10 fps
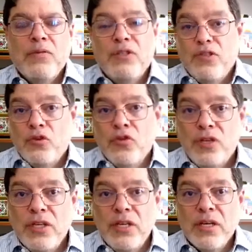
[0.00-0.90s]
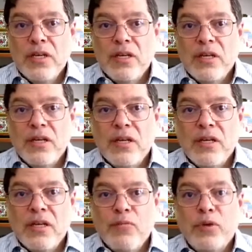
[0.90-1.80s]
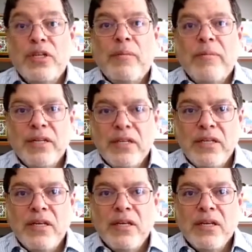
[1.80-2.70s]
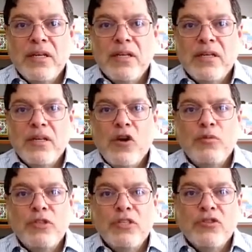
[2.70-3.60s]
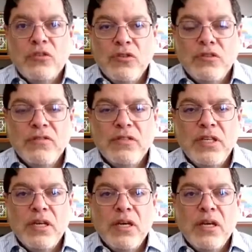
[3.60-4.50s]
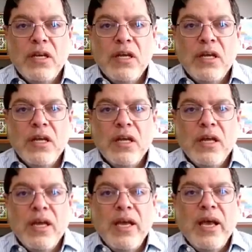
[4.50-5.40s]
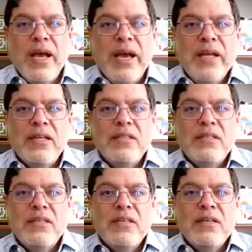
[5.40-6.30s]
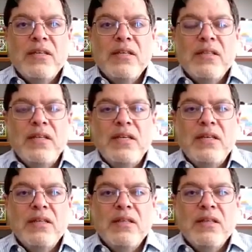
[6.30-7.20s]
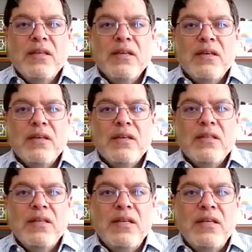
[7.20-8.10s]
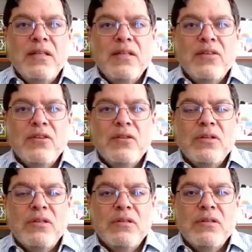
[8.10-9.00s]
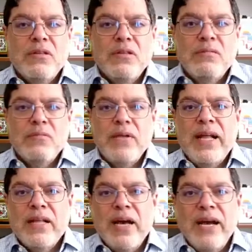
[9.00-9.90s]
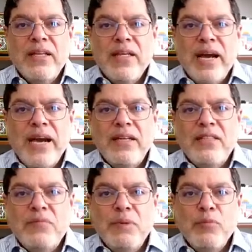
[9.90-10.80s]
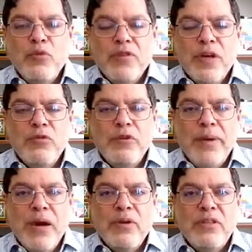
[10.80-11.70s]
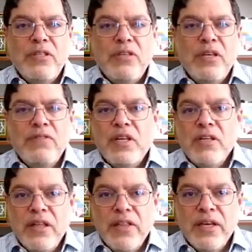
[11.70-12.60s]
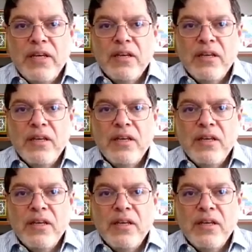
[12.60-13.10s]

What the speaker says: which is Sunni, predominantly, almost exclusively, and the Al-Qaeda and ISIS people who've come to power in Syria have done nothing,